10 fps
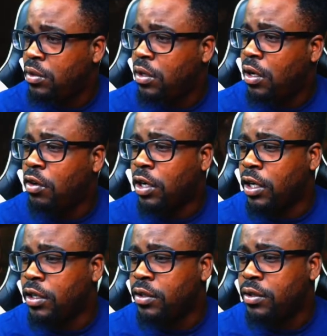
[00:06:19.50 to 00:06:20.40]
Okay.
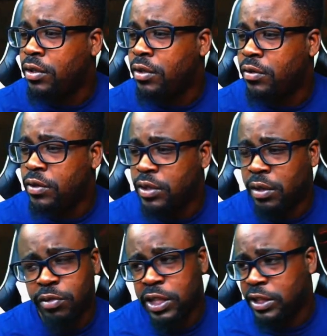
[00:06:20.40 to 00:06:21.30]
For
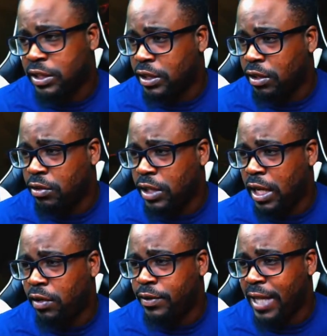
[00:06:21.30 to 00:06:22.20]
some reason, it don't
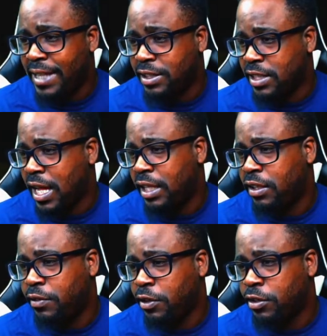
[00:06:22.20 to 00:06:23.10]
allow that side
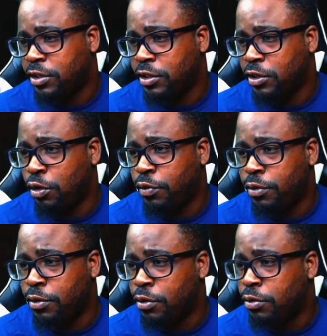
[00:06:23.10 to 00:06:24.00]
of her to go
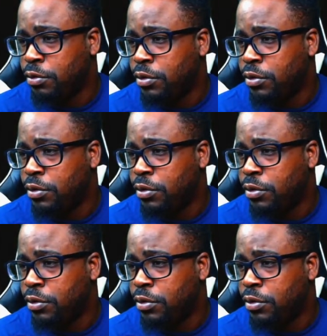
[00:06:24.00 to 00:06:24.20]
through.